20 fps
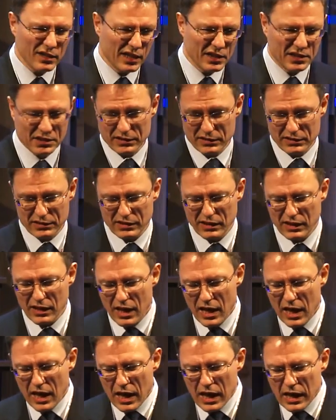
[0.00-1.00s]
Like,
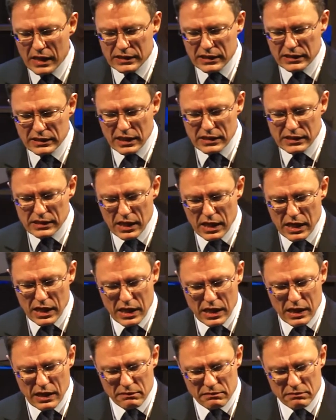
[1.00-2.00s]
so it says,
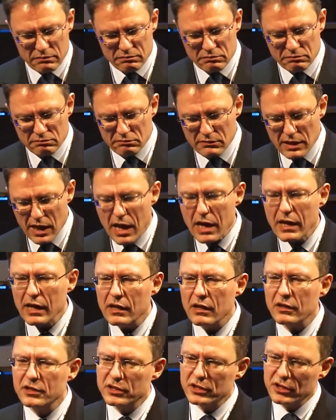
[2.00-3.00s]
uh, no, no,
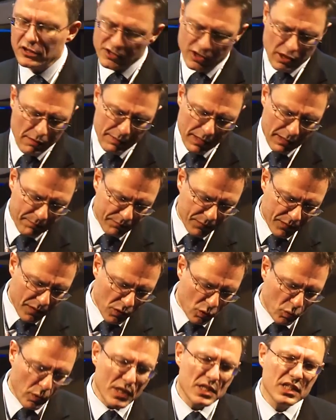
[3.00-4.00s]
no, it's, it's going to be
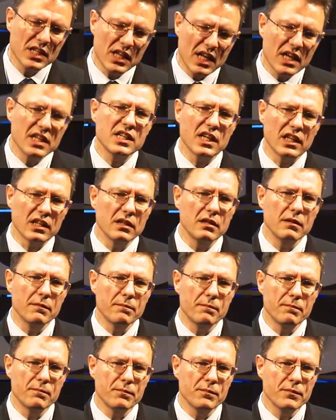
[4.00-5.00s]
2018.
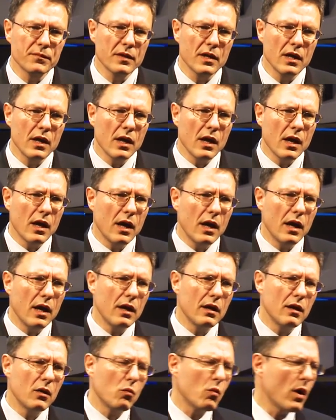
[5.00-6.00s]

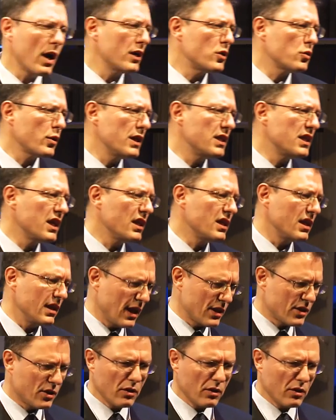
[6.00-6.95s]
Uh, why 2018? That's